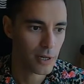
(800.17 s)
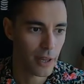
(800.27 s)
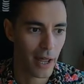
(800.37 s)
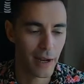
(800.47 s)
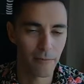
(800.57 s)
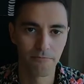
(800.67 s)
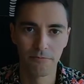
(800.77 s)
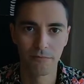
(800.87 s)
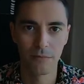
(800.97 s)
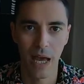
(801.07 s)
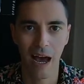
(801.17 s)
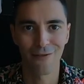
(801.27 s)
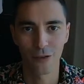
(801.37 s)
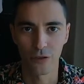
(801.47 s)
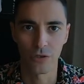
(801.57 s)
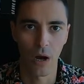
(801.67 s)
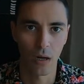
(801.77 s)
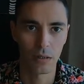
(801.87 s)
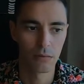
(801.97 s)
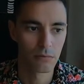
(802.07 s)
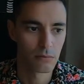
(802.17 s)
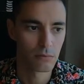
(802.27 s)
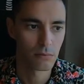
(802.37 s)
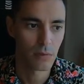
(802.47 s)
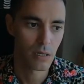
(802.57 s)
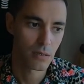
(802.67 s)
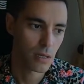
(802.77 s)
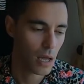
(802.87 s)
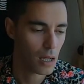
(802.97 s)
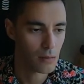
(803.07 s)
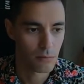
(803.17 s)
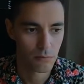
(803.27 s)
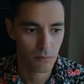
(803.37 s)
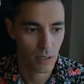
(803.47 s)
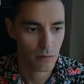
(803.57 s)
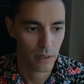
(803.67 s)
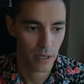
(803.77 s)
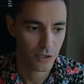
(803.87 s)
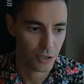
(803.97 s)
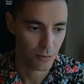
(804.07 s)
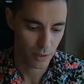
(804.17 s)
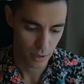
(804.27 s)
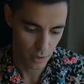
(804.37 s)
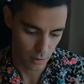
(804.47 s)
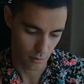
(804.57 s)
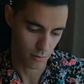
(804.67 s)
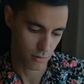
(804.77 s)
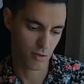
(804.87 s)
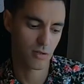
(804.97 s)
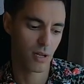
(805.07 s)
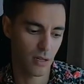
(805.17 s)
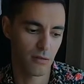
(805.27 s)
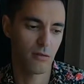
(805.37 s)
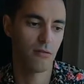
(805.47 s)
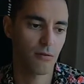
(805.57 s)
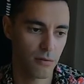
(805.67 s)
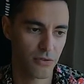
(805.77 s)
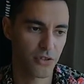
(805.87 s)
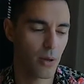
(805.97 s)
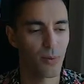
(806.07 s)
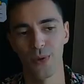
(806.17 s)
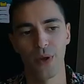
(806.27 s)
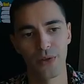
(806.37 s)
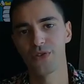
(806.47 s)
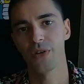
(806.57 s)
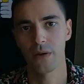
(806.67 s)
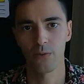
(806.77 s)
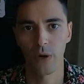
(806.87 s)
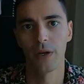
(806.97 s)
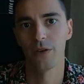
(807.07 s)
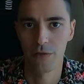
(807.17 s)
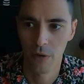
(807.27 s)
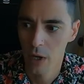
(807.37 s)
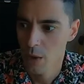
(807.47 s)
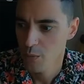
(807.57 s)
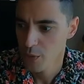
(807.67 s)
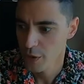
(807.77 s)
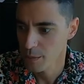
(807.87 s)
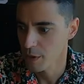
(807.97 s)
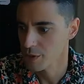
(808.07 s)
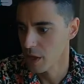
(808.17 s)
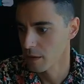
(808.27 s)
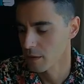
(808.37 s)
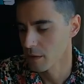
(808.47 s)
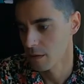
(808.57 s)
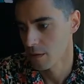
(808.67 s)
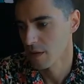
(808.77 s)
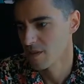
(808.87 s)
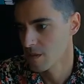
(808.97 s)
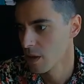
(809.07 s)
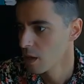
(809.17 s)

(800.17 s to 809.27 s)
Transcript: bit of that aftershock. It's that Mother Nature within you, just telling you, there's something not sitting right. You've pretty much either, it's